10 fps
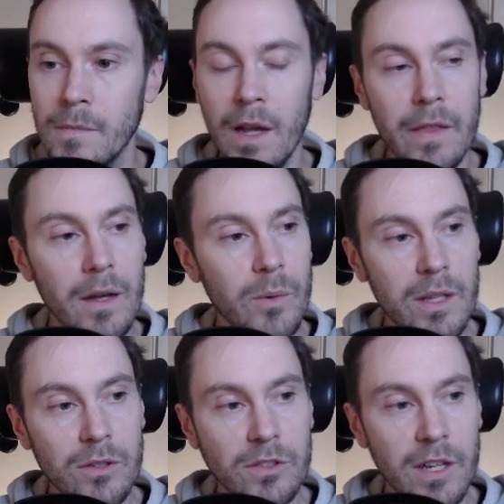I think we
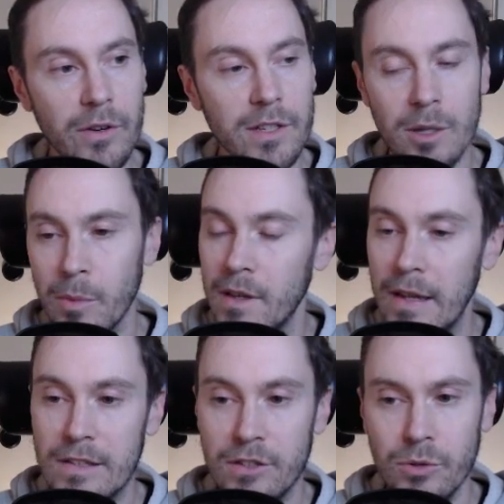need to generate something
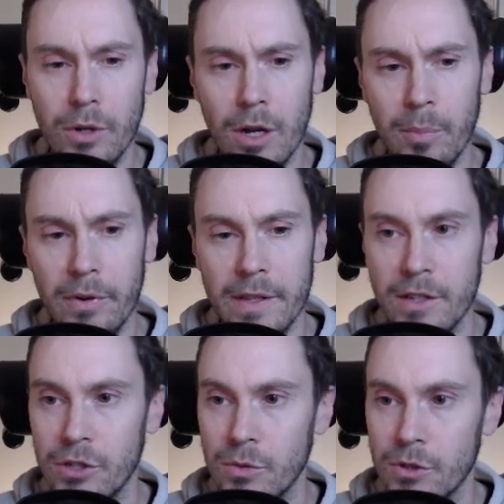else due to copyright
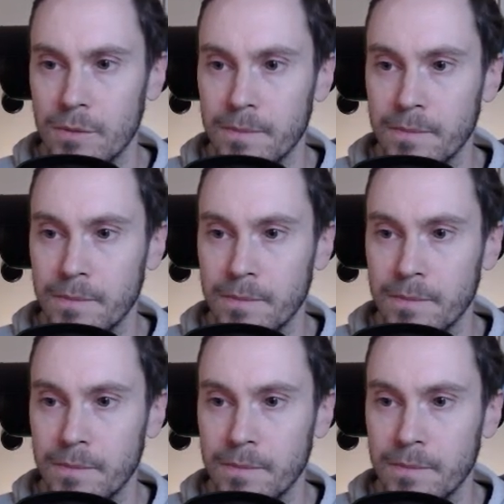issues.